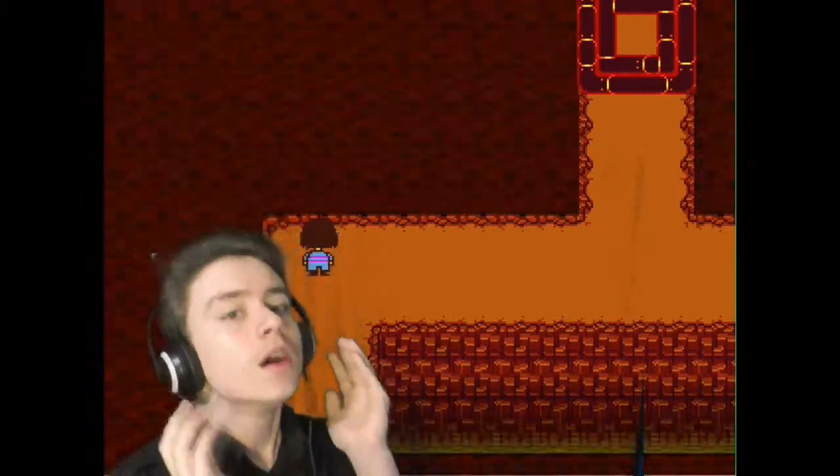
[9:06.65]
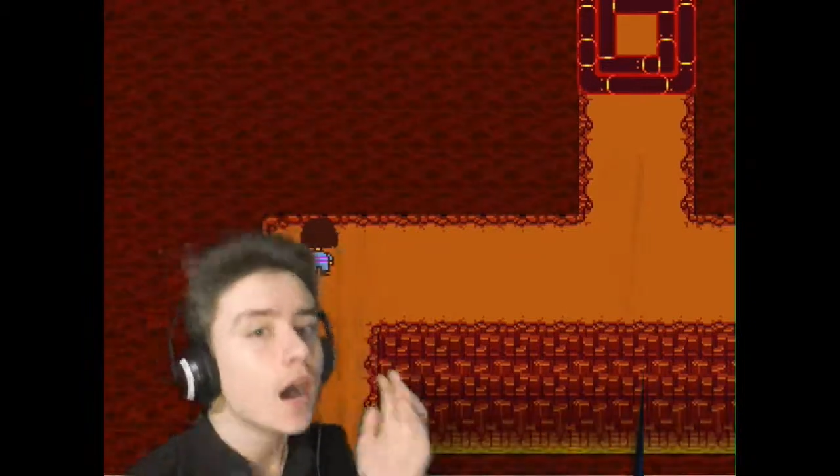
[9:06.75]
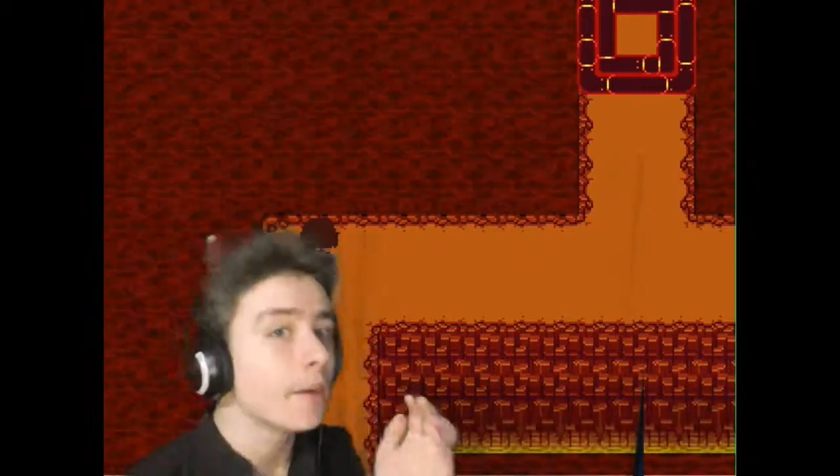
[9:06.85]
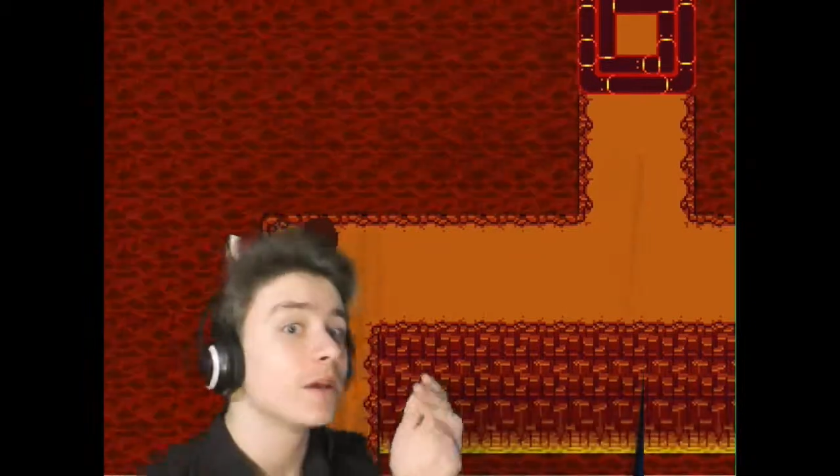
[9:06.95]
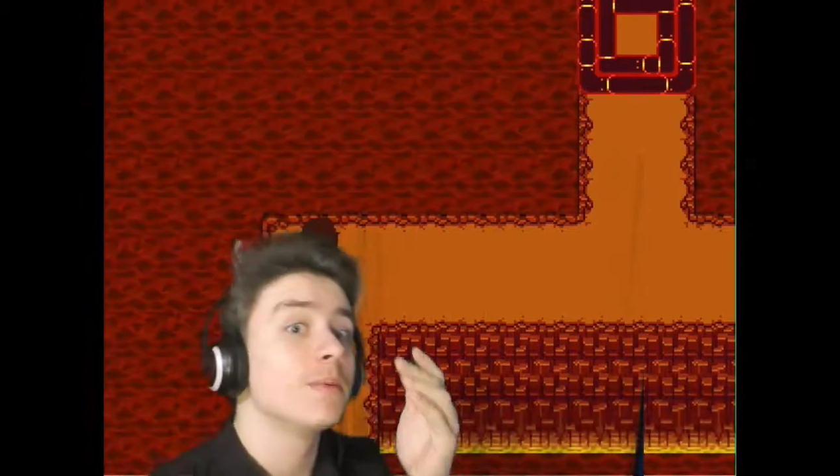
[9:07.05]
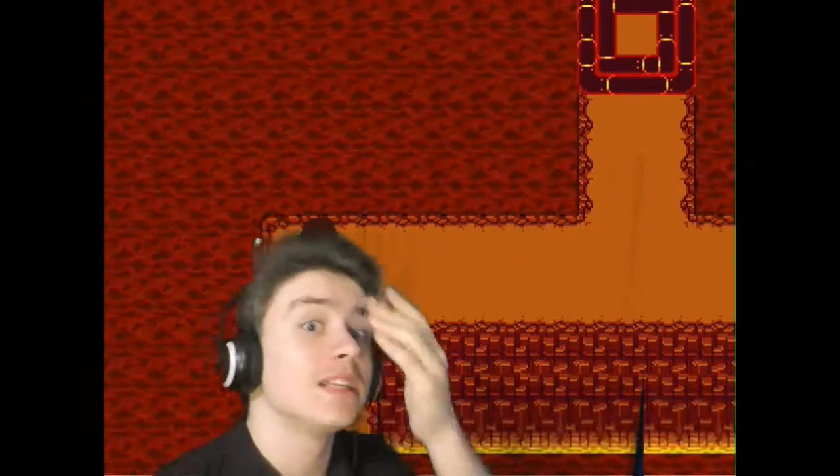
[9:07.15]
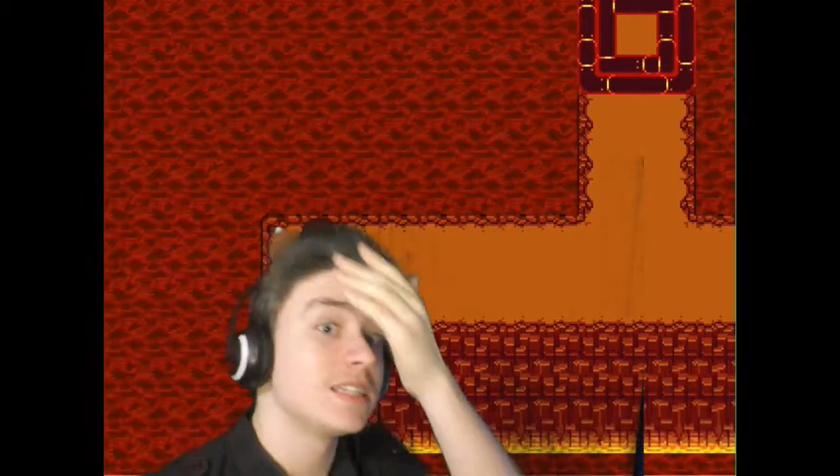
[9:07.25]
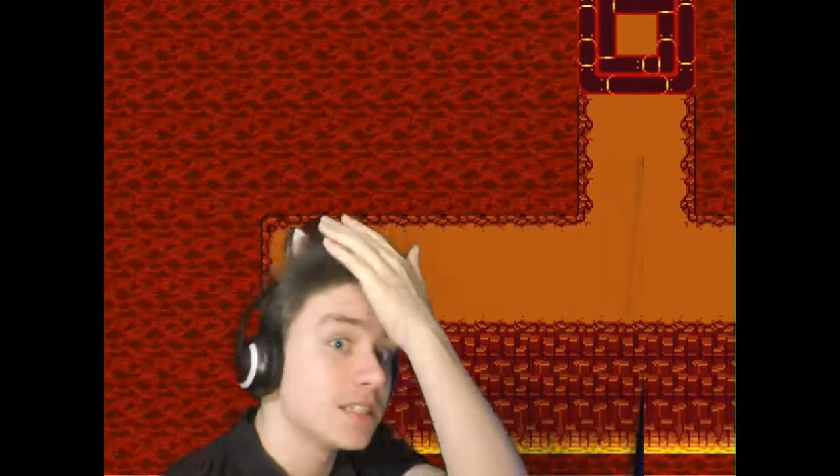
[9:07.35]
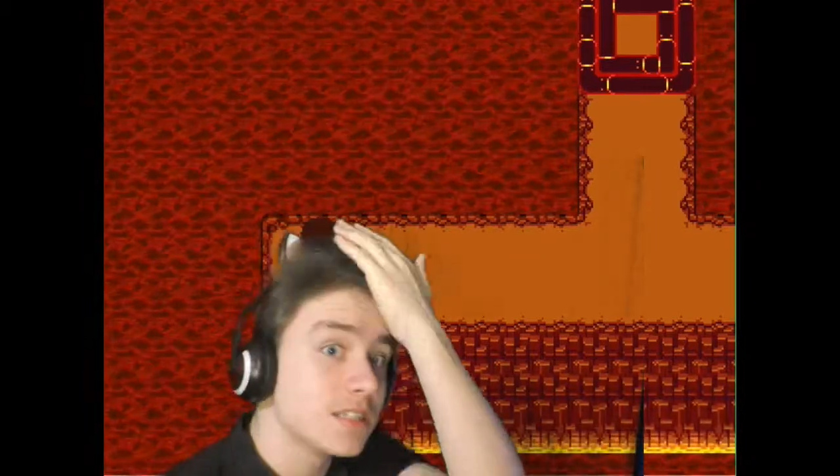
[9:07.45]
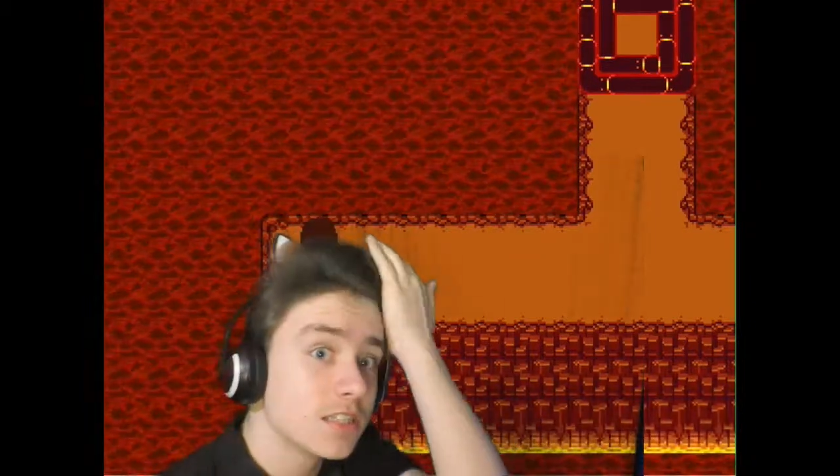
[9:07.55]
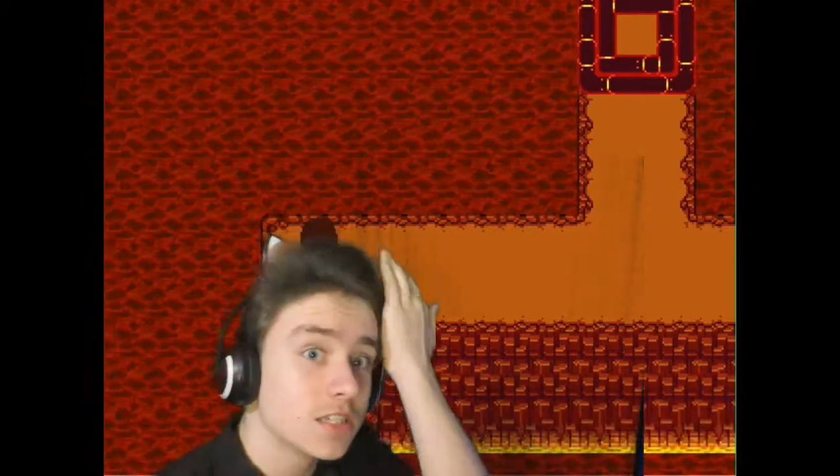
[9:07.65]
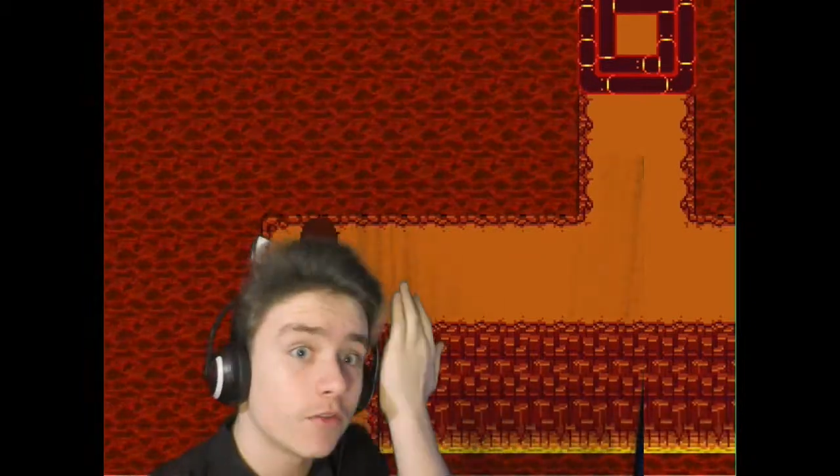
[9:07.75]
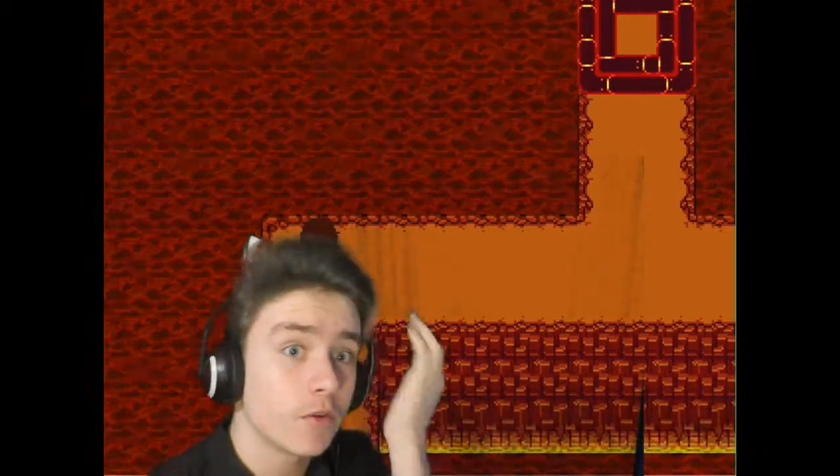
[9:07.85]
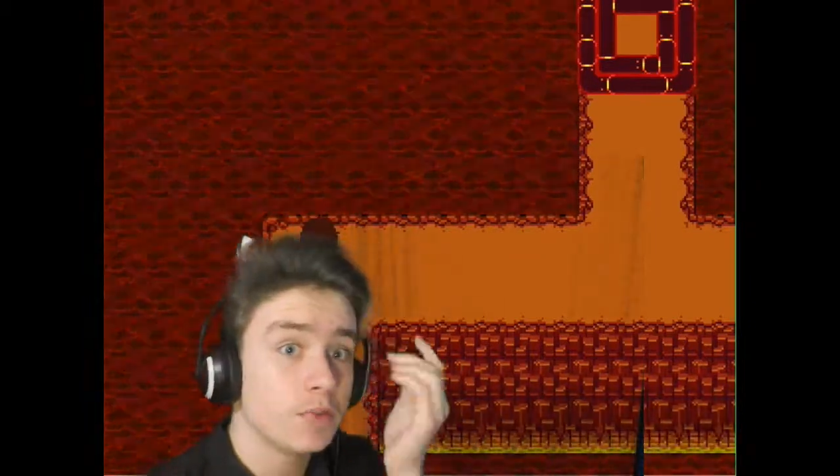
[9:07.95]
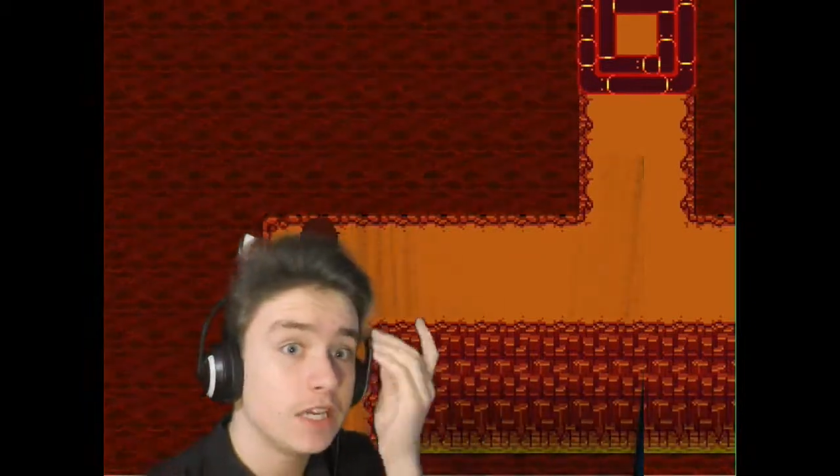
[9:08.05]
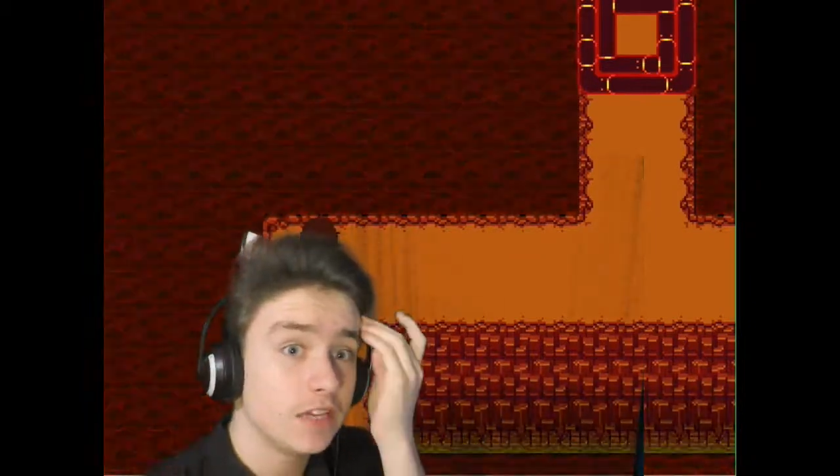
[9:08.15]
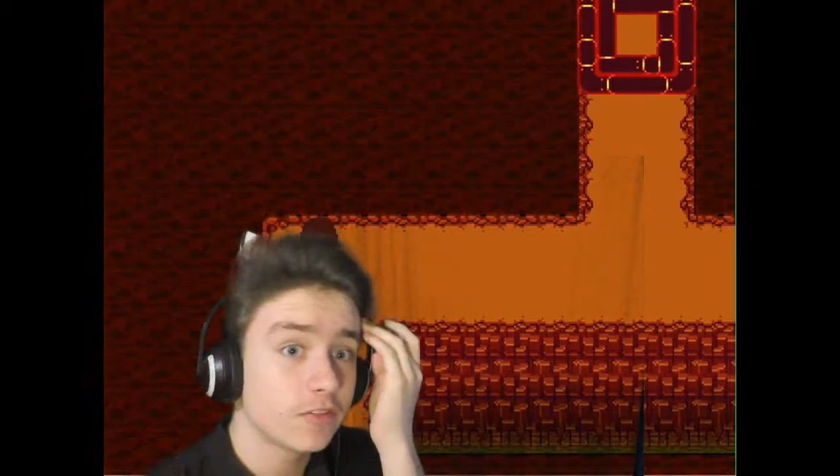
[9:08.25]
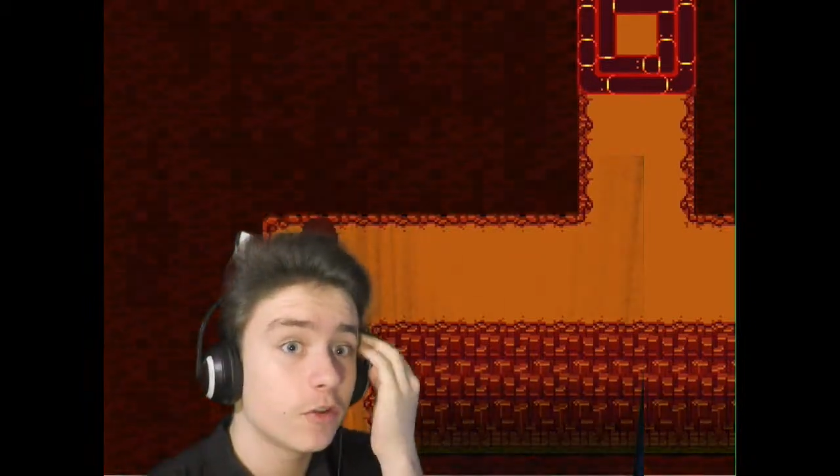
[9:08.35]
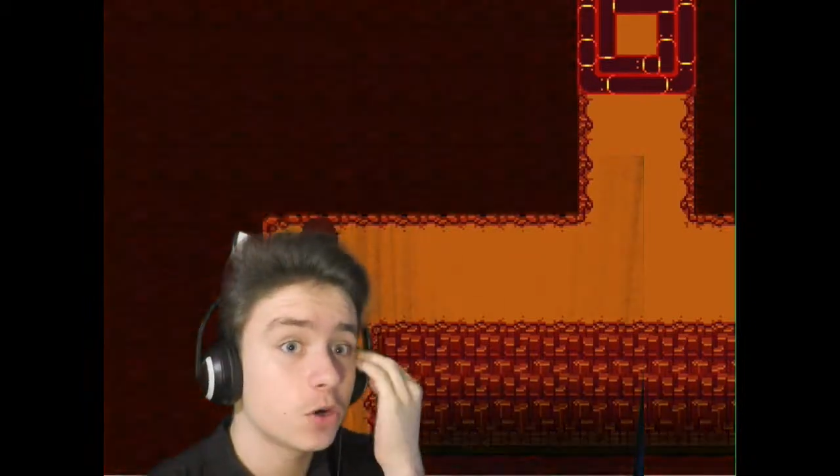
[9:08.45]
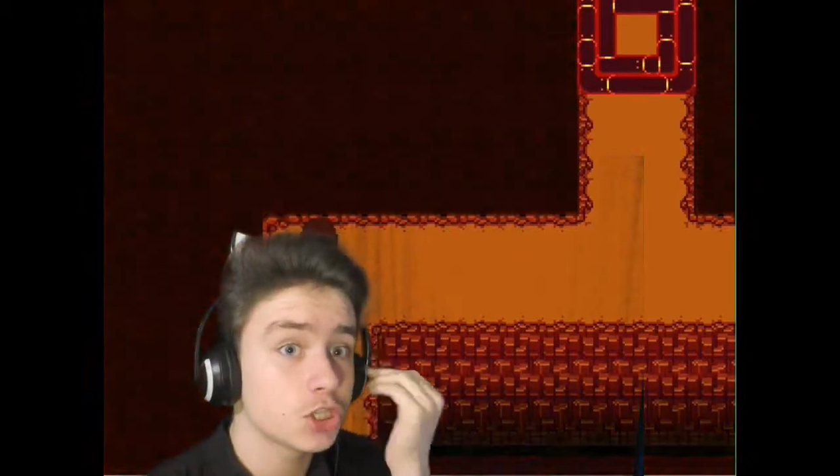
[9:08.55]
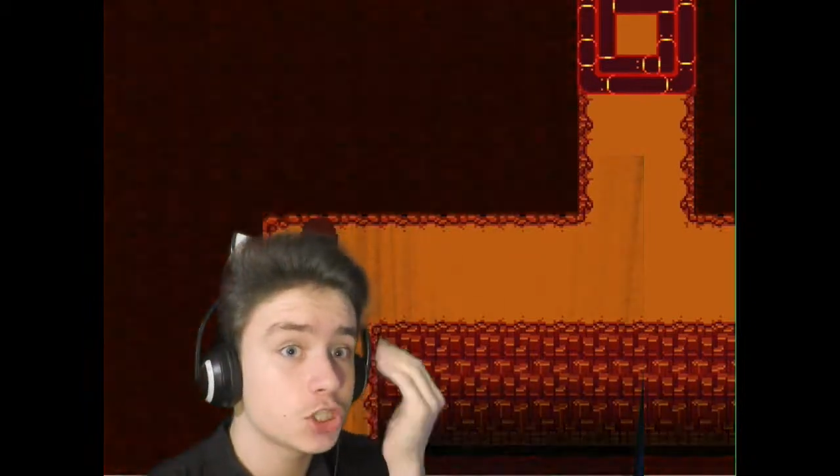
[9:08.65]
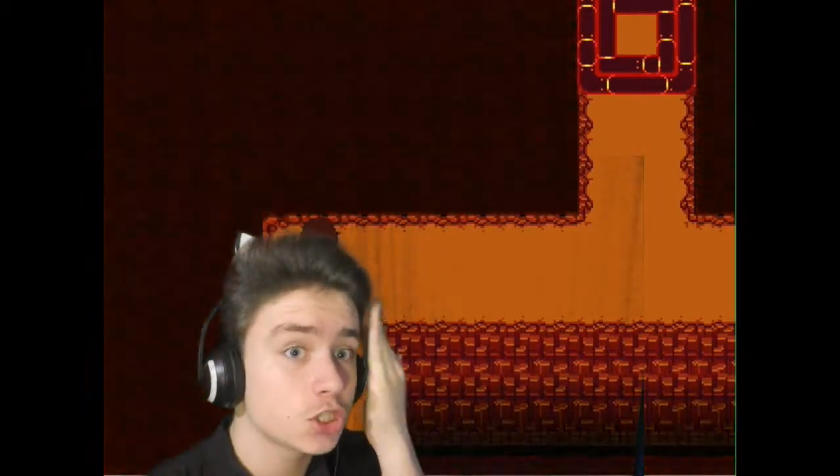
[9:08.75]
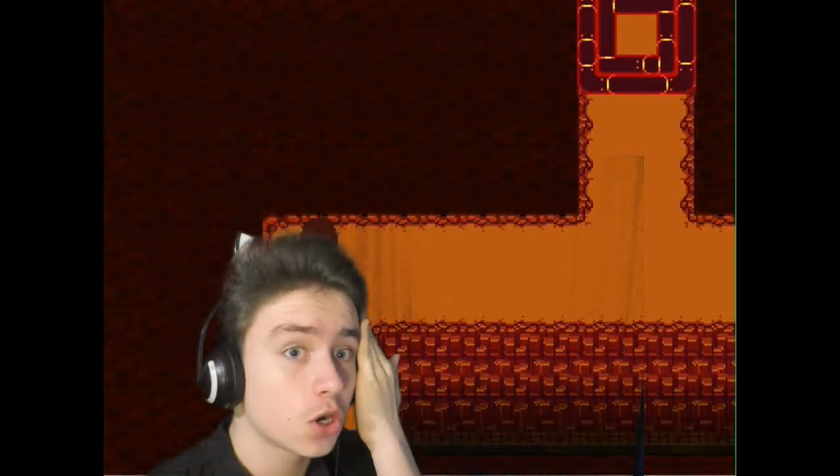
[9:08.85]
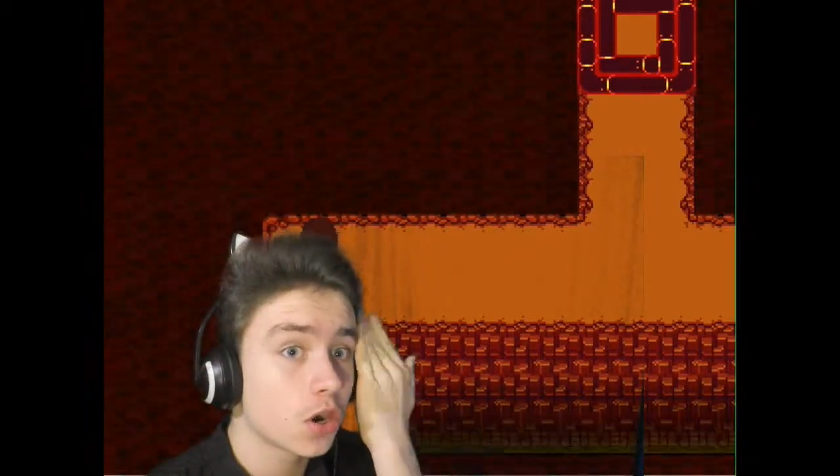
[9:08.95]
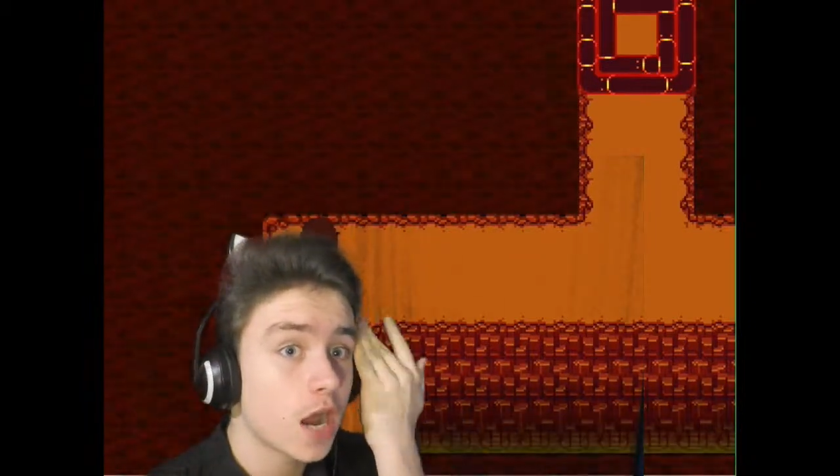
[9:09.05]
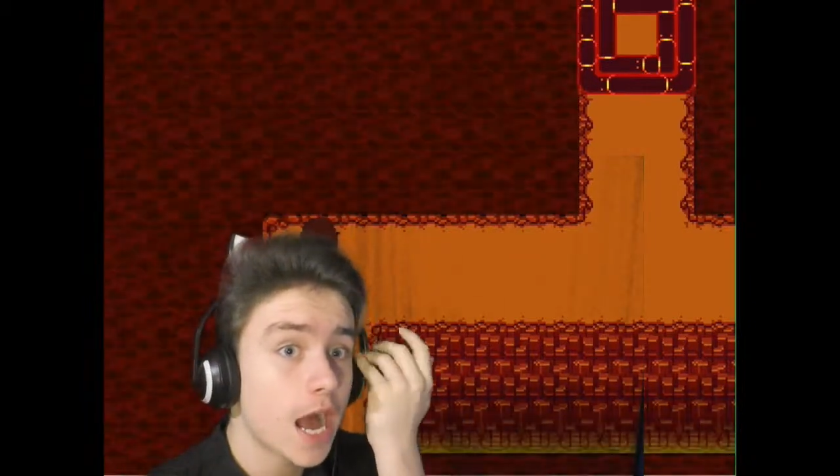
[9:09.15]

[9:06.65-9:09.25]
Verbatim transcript: I'm gonna be listening to this on repeat for sure.